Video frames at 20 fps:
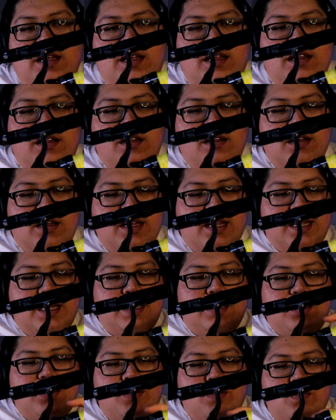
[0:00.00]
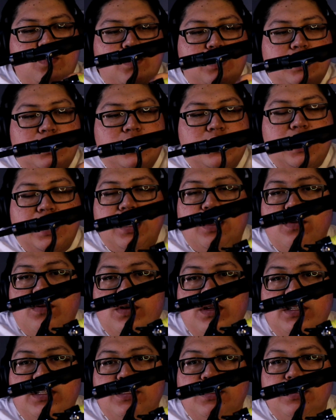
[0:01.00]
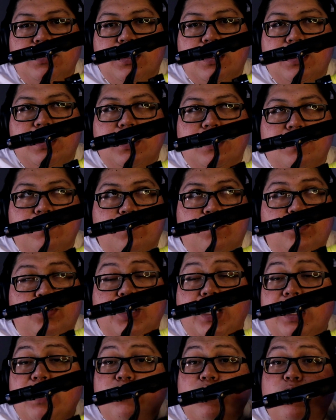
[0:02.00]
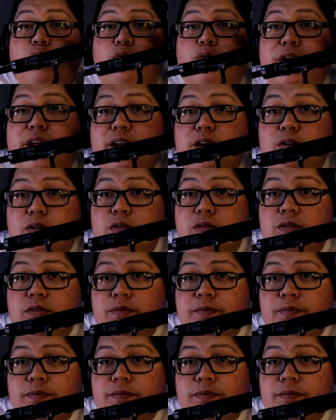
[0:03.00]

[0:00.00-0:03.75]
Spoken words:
Look into a Daiwa Fuego,